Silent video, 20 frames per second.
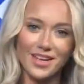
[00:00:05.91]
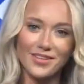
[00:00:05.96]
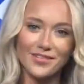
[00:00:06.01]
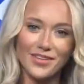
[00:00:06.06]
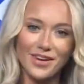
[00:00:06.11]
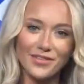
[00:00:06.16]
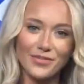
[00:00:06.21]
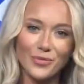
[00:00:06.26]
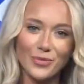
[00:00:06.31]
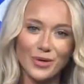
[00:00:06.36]

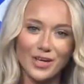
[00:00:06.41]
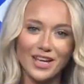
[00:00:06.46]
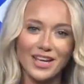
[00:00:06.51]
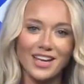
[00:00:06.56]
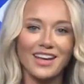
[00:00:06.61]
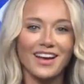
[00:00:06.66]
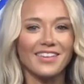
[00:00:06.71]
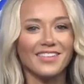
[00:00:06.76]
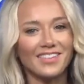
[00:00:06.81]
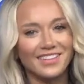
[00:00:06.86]
five
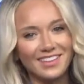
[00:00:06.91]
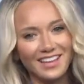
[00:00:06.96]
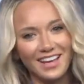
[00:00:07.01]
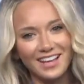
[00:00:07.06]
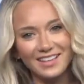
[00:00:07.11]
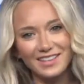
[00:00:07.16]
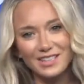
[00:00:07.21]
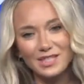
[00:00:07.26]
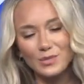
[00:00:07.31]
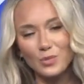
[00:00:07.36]
forty-eight on the
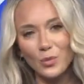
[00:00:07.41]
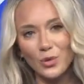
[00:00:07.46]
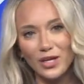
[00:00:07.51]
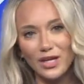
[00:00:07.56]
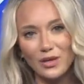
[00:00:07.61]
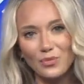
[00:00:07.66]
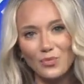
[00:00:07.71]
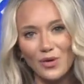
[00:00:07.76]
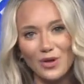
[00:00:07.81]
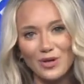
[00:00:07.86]
clock this
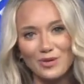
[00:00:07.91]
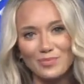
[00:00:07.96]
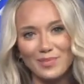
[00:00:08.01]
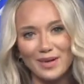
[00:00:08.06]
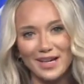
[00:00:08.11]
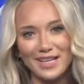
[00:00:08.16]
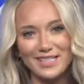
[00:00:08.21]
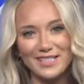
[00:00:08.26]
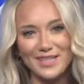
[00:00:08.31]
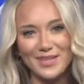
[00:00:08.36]
morning, and welcome
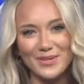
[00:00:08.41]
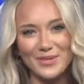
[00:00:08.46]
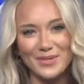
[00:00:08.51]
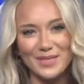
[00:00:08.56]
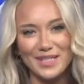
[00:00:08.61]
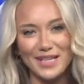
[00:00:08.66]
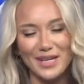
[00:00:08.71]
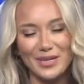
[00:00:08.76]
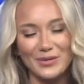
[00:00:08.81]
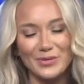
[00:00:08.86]
back to
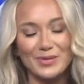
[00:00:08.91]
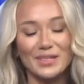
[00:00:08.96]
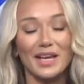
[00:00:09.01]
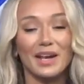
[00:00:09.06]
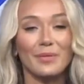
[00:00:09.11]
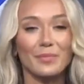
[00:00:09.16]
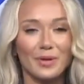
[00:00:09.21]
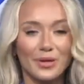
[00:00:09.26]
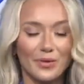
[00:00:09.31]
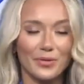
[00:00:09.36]
thirteen on Your
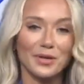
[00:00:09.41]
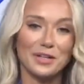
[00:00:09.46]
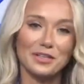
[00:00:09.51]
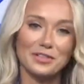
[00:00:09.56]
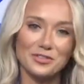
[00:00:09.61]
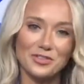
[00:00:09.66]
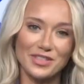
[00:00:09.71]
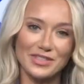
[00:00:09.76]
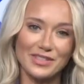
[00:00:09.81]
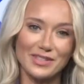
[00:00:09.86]
Side. I'm
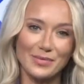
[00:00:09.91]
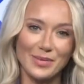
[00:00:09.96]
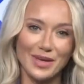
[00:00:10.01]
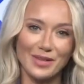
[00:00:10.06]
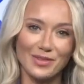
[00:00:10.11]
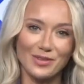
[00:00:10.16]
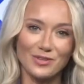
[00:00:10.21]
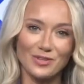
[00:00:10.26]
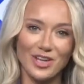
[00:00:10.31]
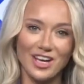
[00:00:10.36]
meteorologist
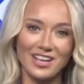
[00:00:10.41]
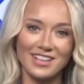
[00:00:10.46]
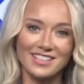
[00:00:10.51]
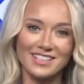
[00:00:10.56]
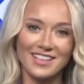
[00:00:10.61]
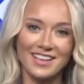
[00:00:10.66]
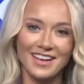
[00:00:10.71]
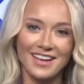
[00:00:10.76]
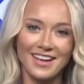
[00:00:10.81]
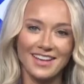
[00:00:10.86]
Samantha
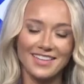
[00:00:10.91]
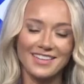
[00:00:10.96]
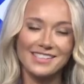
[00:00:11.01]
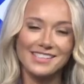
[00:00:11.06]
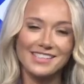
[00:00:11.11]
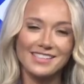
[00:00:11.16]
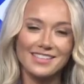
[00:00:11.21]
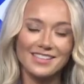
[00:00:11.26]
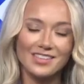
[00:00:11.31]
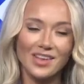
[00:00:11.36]
Jacks.
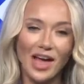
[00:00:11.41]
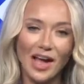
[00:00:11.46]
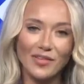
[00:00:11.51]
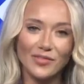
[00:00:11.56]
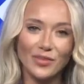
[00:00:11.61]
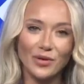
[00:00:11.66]
This is a live